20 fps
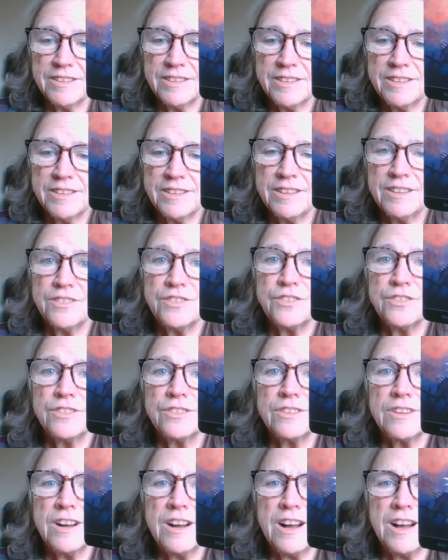And
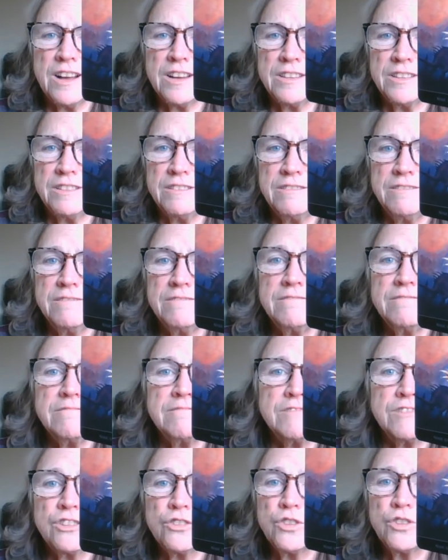another odd
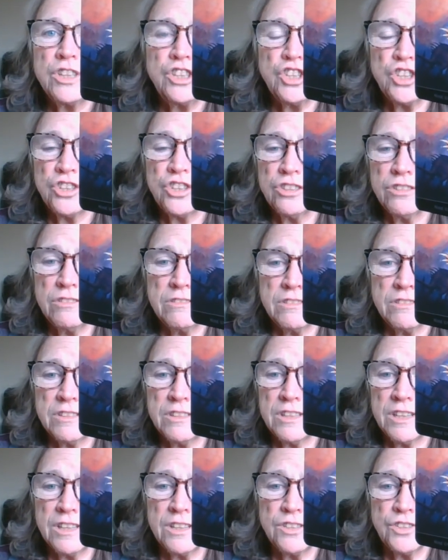creature,
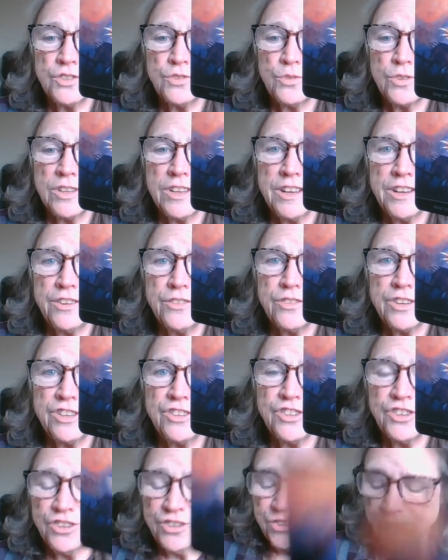dinosaur-like
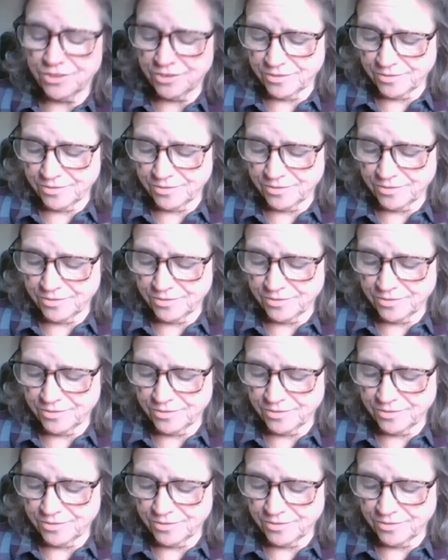creature.